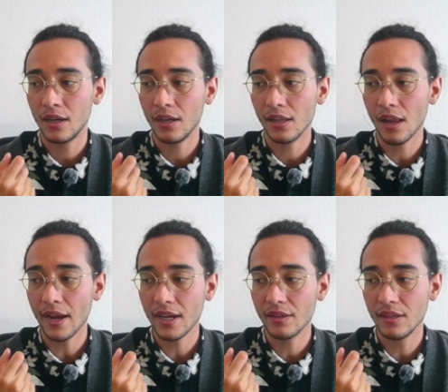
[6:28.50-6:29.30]

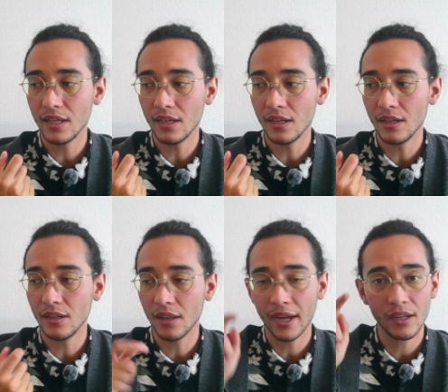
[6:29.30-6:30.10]
like the
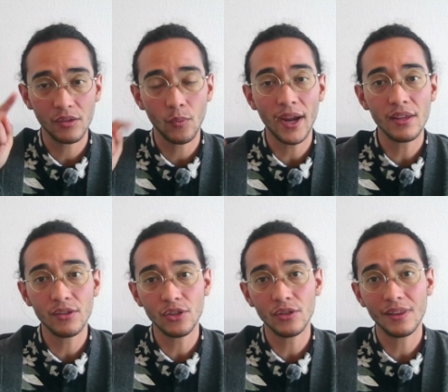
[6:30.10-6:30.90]
way
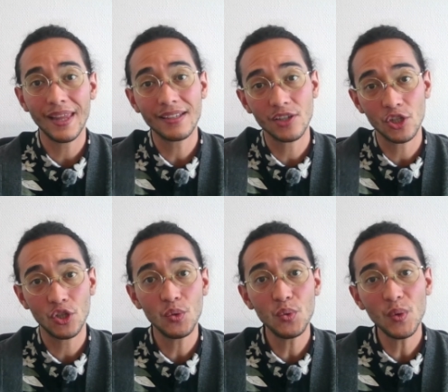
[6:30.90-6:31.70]
the letter
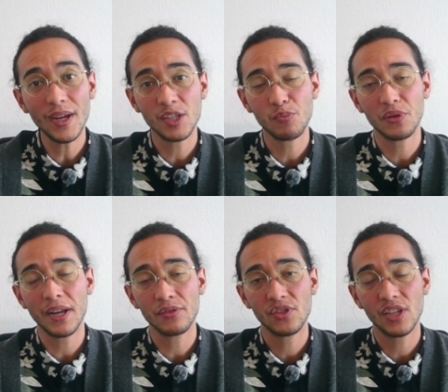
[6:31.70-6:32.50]
U is
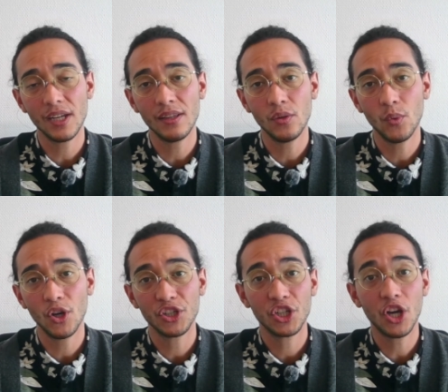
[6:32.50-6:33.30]
pronounced in the
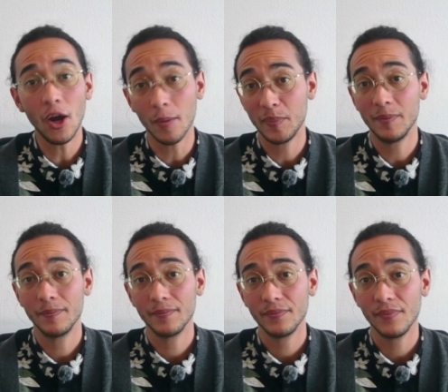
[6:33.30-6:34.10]
word cup.
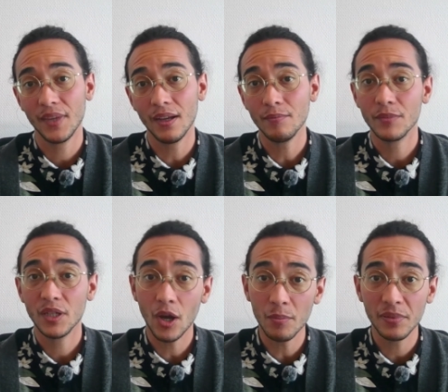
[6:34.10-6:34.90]
Yeah,
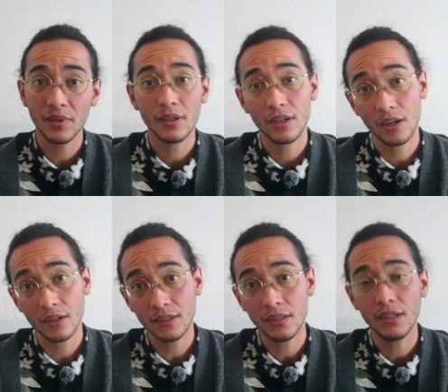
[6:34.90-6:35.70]
cup,
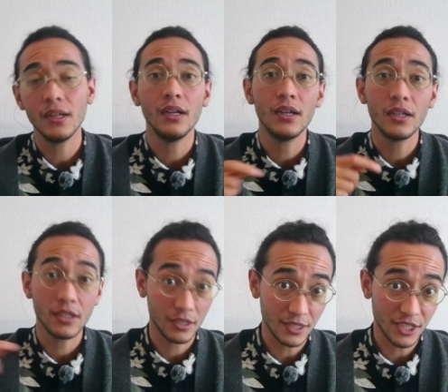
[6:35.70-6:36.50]

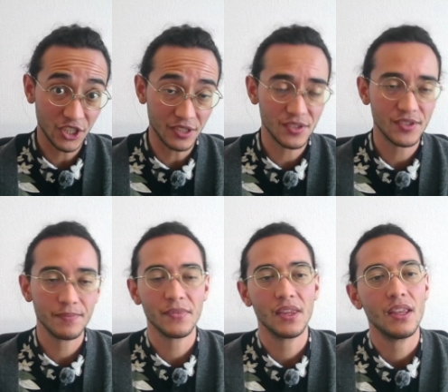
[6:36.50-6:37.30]
conditions.
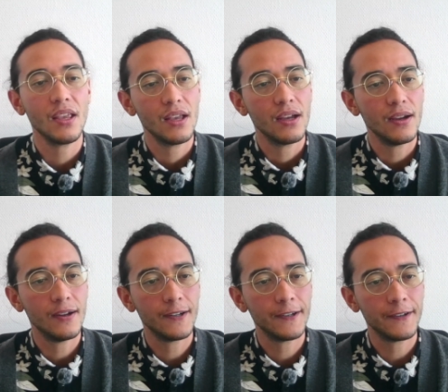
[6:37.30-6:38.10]

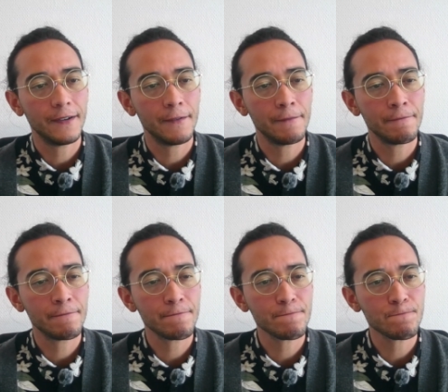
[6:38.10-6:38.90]

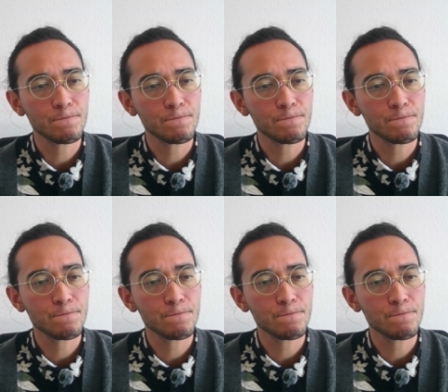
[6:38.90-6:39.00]
Um,